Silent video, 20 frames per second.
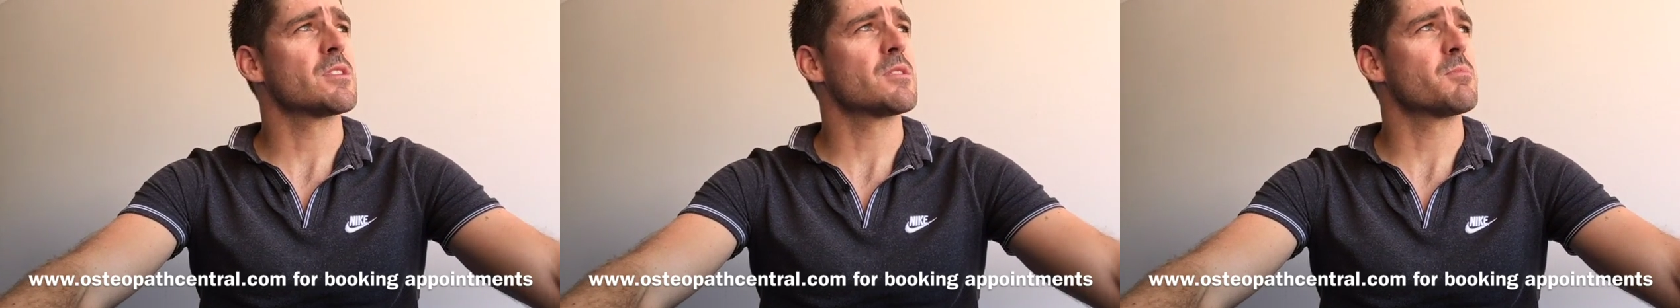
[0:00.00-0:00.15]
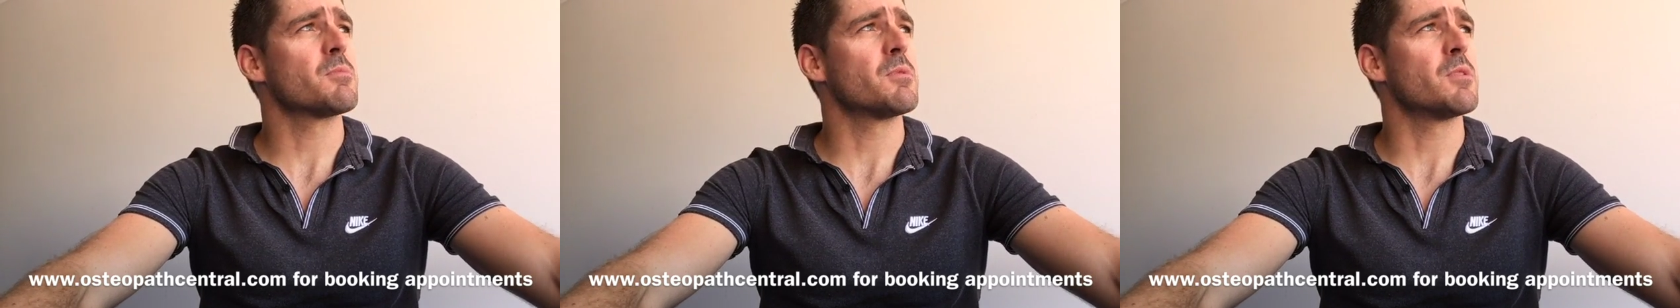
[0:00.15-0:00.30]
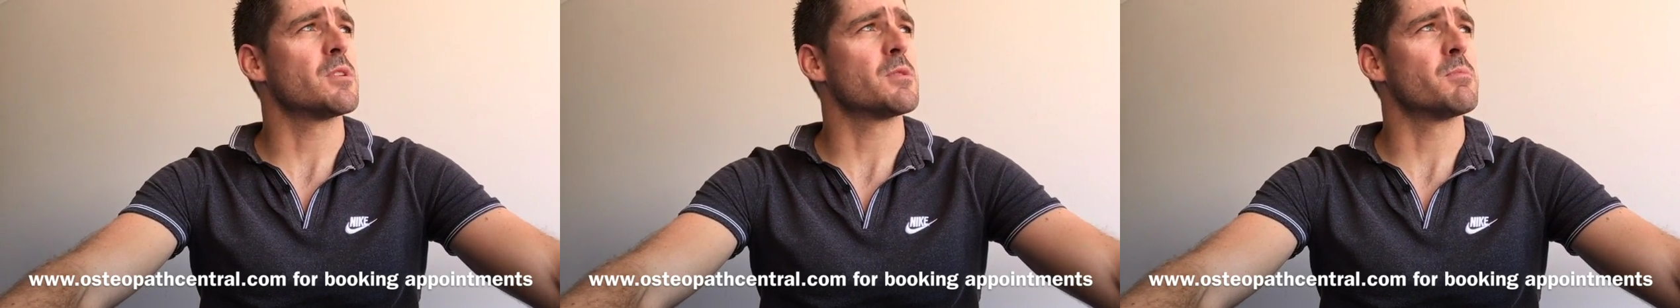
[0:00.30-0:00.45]

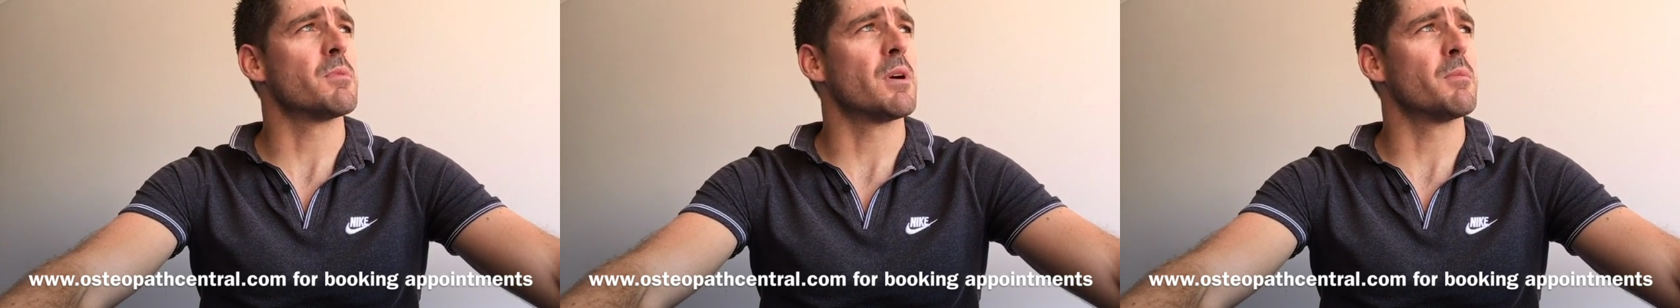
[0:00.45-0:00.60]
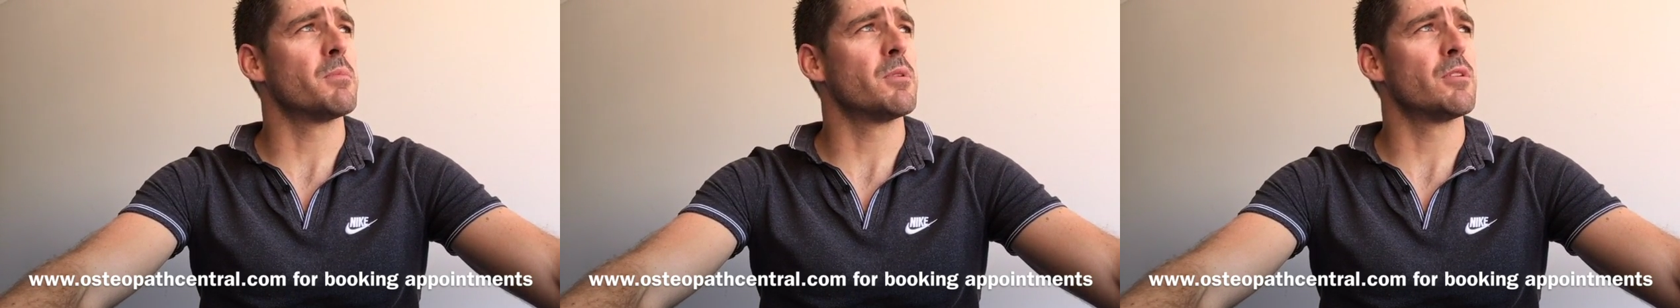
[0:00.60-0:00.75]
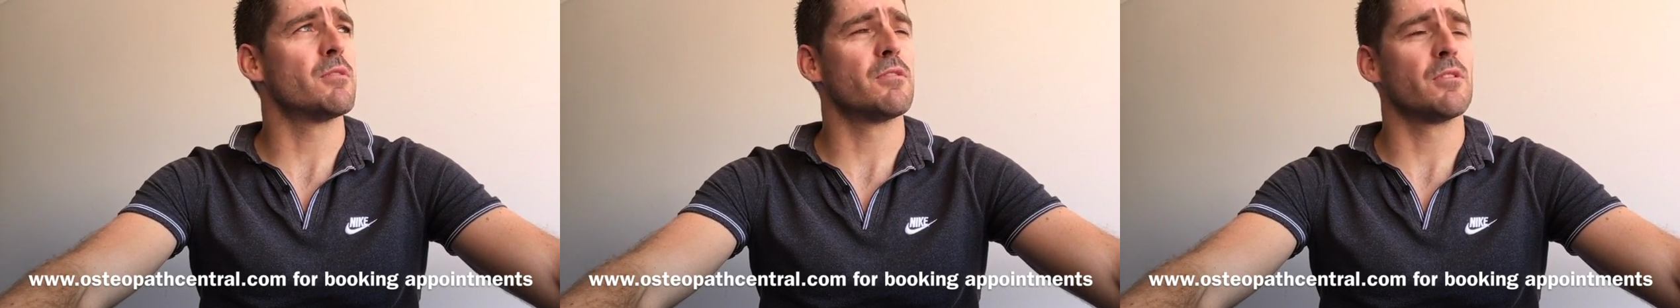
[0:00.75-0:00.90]
Excuse my
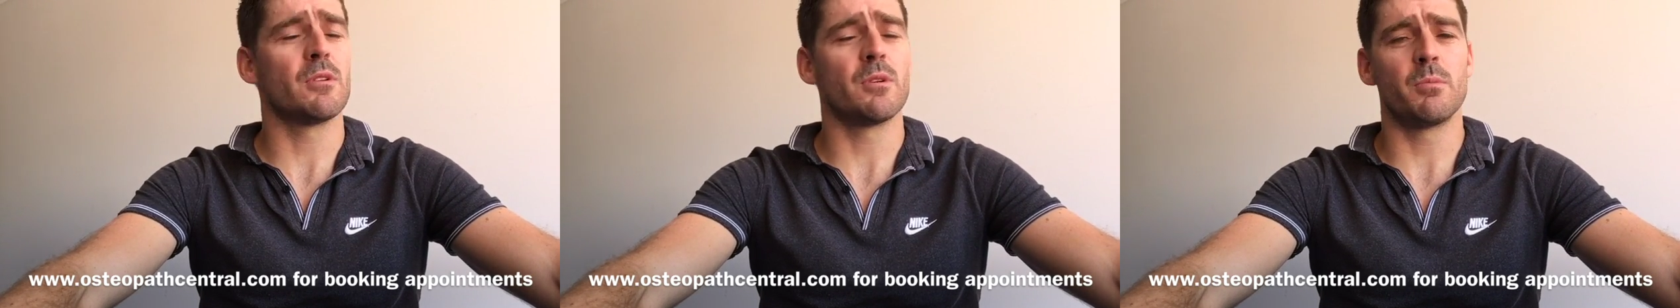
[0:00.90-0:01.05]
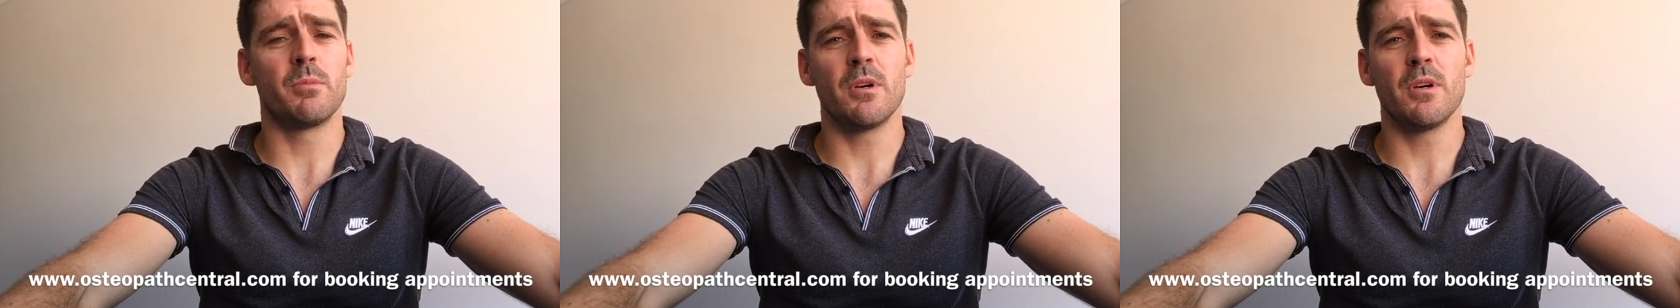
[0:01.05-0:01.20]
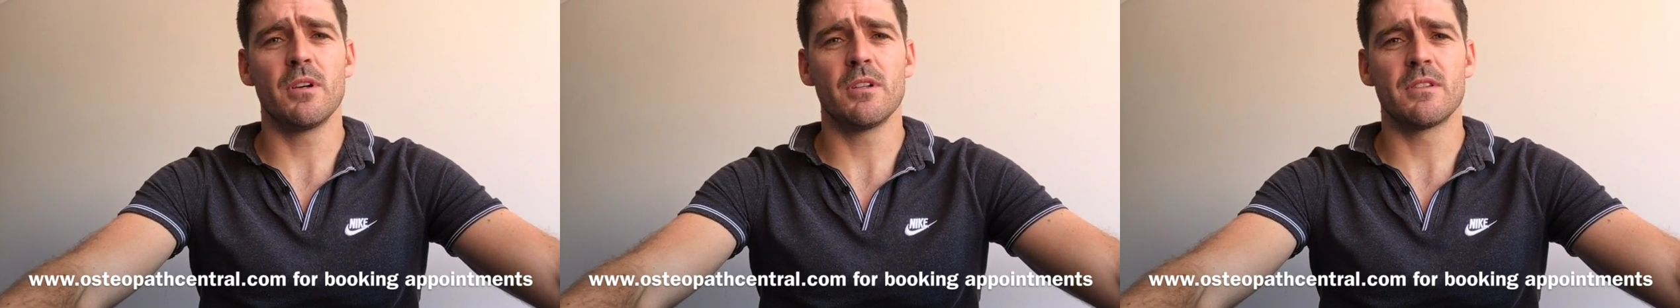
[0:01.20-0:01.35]
beautiful little
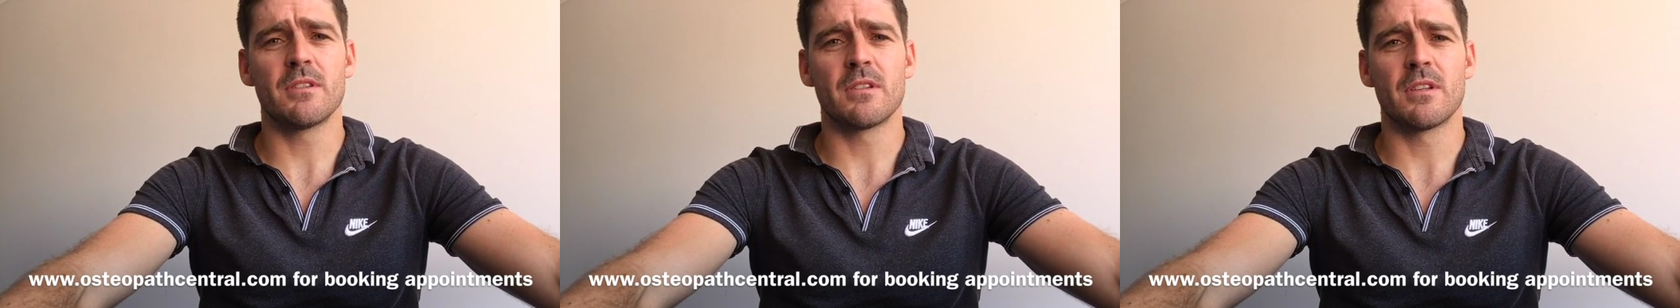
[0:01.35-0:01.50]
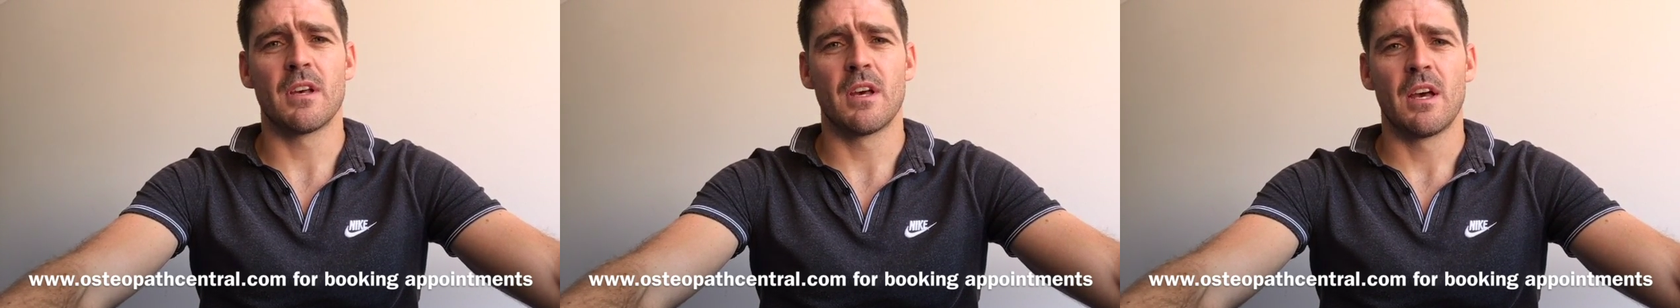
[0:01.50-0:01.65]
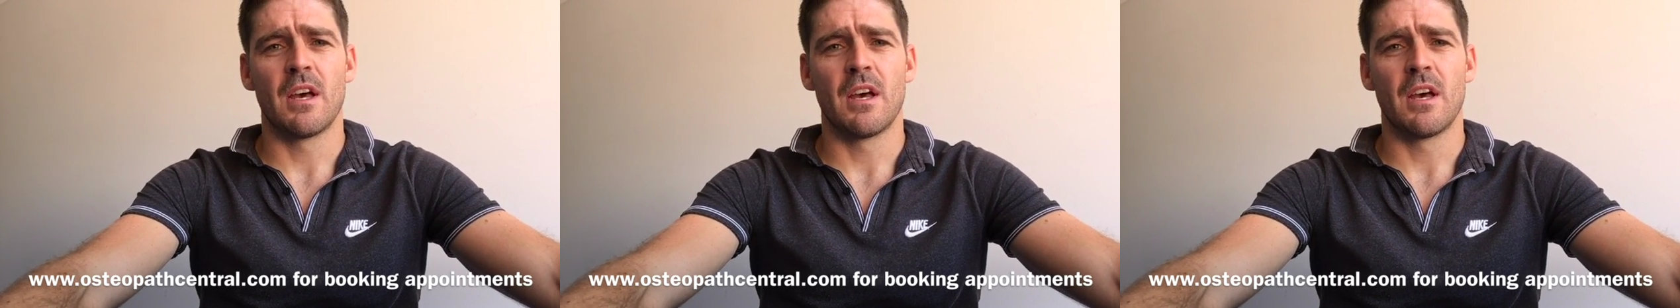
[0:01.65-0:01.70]
birds.